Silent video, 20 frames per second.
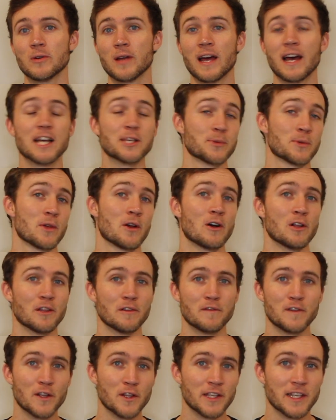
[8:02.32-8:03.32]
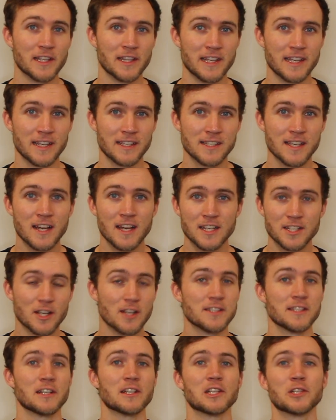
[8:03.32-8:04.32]
as with all affiliate links,
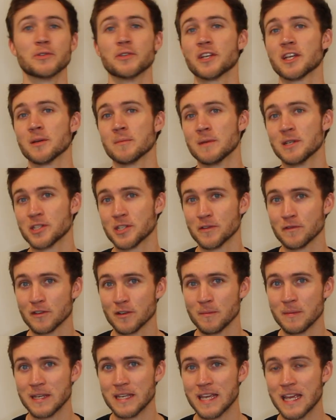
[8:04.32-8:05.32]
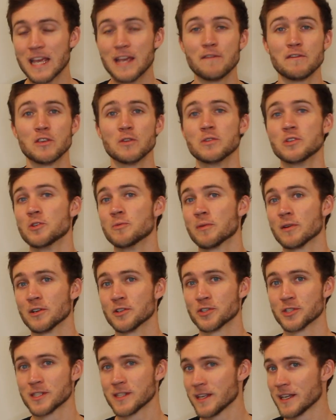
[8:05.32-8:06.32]
does include a commission for me if you do
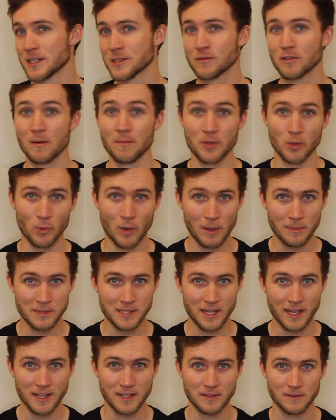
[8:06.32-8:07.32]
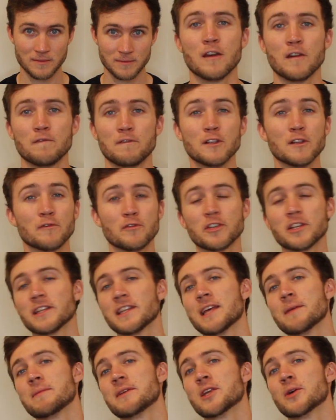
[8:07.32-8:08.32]
purchase things from their website. Feel free to
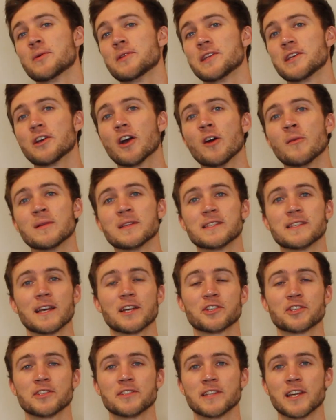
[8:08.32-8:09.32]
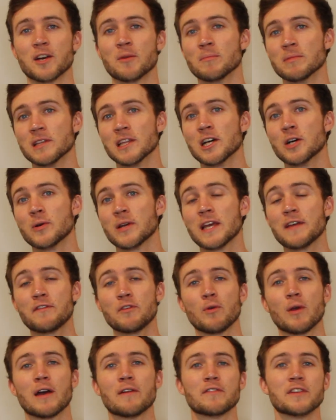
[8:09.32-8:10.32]
let me know in the comments section down below if
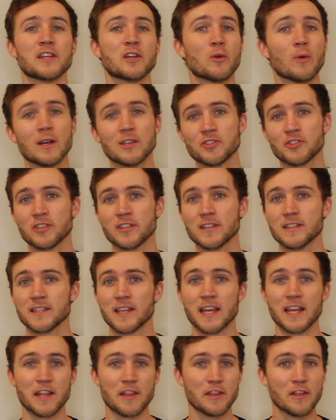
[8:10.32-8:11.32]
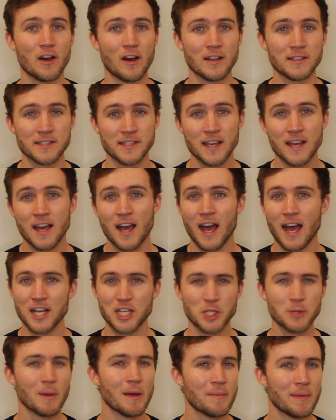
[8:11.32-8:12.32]
you have any questions, any thoughts. I
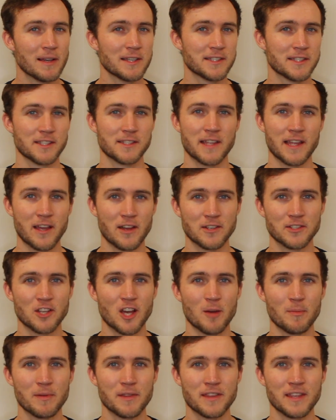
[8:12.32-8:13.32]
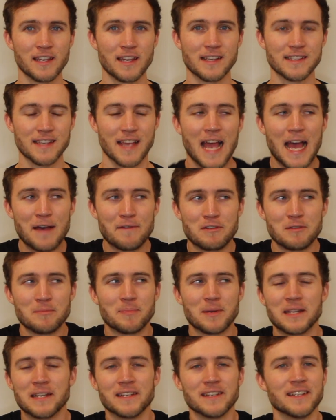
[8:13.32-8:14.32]
do my best to stay on top of things. I haven't
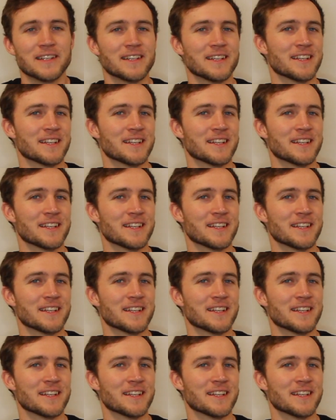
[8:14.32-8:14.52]
been